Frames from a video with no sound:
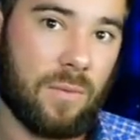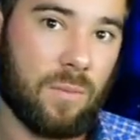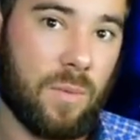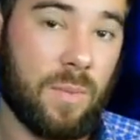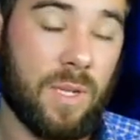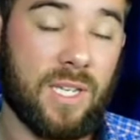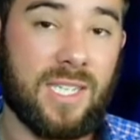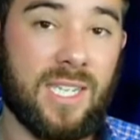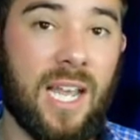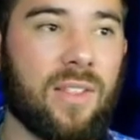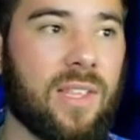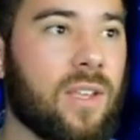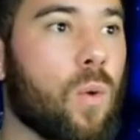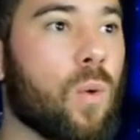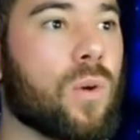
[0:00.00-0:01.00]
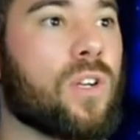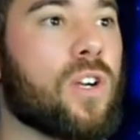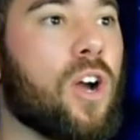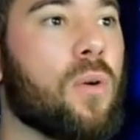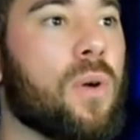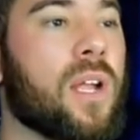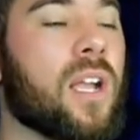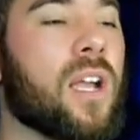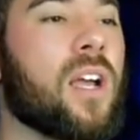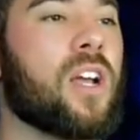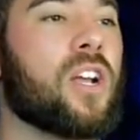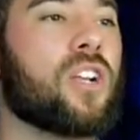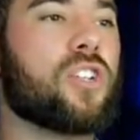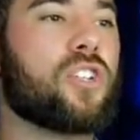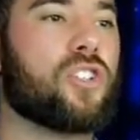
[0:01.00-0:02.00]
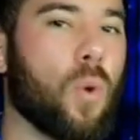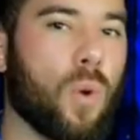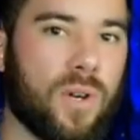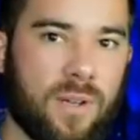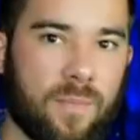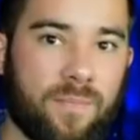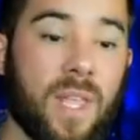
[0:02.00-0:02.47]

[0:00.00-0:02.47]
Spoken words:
We'd be selling or going short.